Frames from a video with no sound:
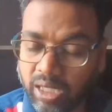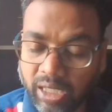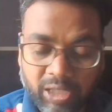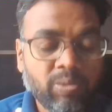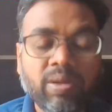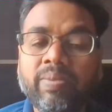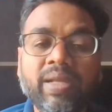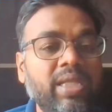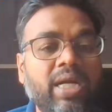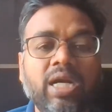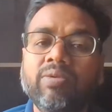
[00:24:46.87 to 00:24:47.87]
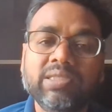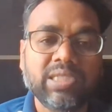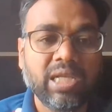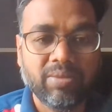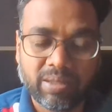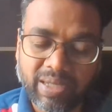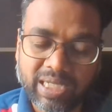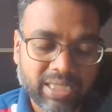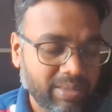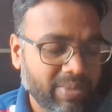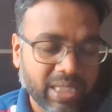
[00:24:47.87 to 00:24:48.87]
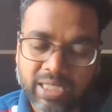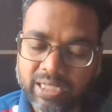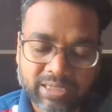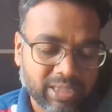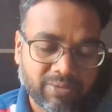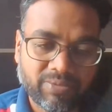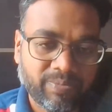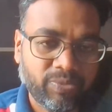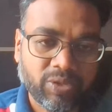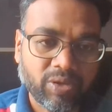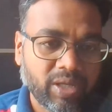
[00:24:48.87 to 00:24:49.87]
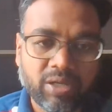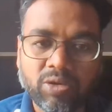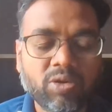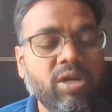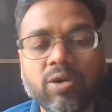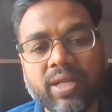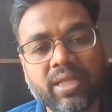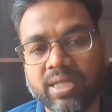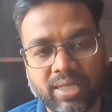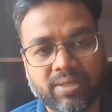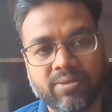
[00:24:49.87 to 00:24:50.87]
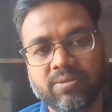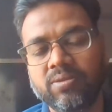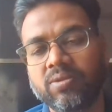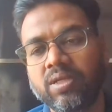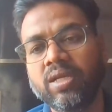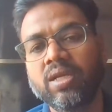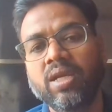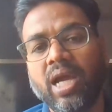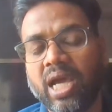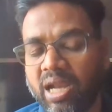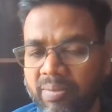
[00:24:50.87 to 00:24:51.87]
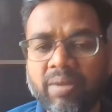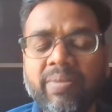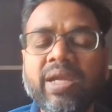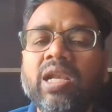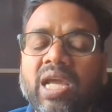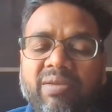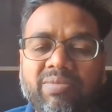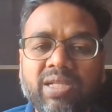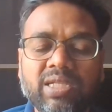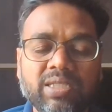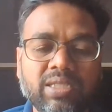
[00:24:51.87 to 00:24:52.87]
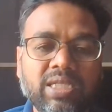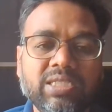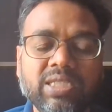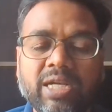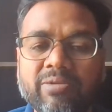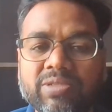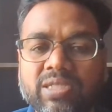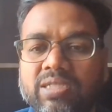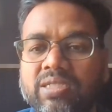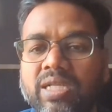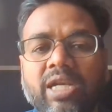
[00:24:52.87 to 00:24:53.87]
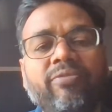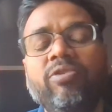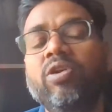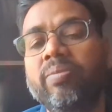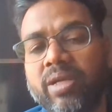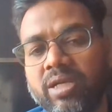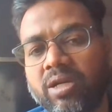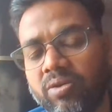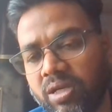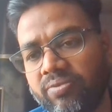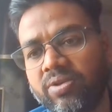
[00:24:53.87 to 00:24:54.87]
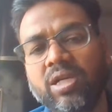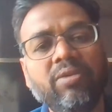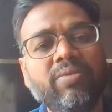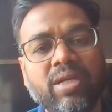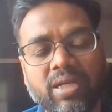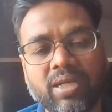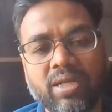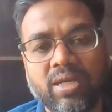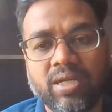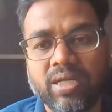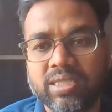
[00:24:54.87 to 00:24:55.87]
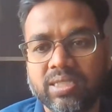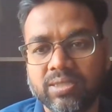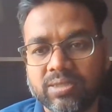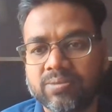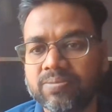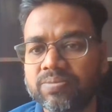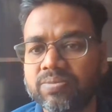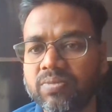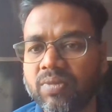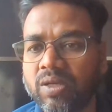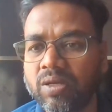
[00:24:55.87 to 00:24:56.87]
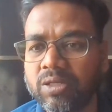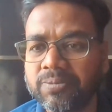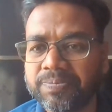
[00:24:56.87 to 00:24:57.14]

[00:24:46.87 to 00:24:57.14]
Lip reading: you will be in the advanced level by that itself. Okay, no doubt in that. Okay, and I'm coming in live these kind of sessions, right? If you have any doubt, definitely we can discuss. Okay.